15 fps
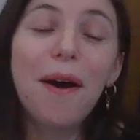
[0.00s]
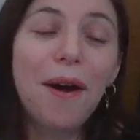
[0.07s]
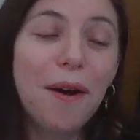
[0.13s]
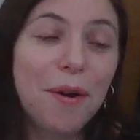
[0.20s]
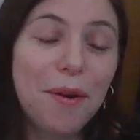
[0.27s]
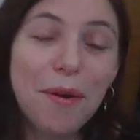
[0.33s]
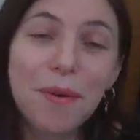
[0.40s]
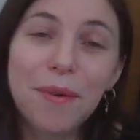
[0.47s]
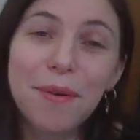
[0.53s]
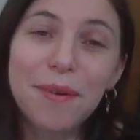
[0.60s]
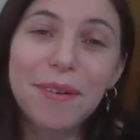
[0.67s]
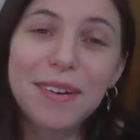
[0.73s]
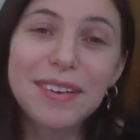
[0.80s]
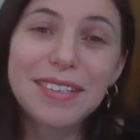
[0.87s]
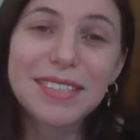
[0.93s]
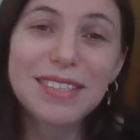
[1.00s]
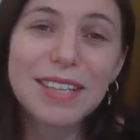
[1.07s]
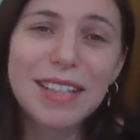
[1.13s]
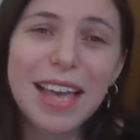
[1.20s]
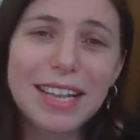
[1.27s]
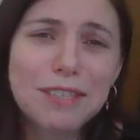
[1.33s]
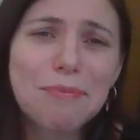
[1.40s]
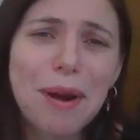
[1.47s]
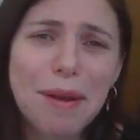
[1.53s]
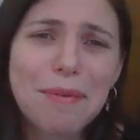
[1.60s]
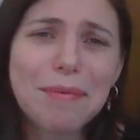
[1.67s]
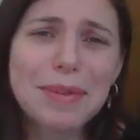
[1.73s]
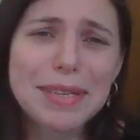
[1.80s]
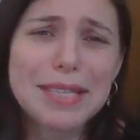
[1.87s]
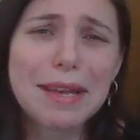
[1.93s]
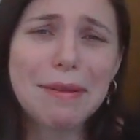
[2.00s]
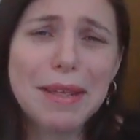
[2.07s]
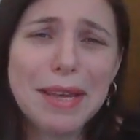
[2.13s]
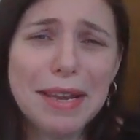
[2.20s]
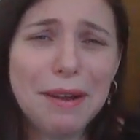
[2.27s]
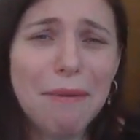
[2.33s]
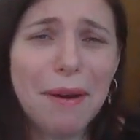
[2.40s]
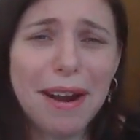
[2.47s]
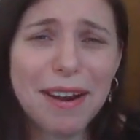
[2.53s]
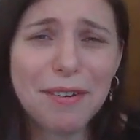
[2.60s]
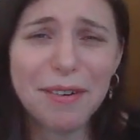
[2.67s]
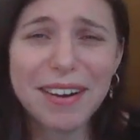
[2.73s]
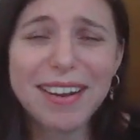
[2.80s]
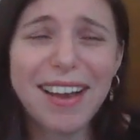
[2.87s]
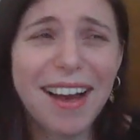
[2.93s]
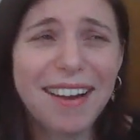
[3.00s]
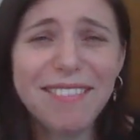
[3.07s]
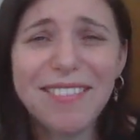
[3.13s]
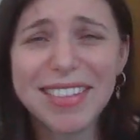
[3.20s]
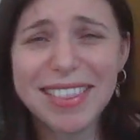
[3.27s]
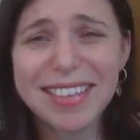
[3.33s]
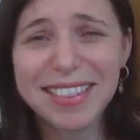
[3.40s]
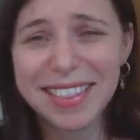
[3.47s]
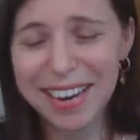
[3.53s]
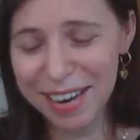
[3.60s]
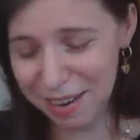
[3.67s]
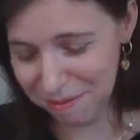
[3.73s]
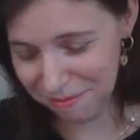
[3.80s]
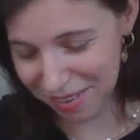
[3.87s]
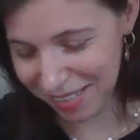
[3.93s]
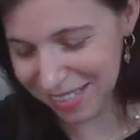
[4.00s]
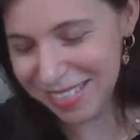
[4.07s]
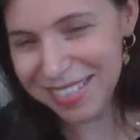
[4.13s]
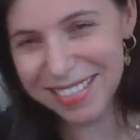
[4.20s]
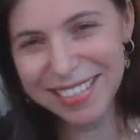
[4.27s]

Oh, so that's probably something you want to work on with the therapist.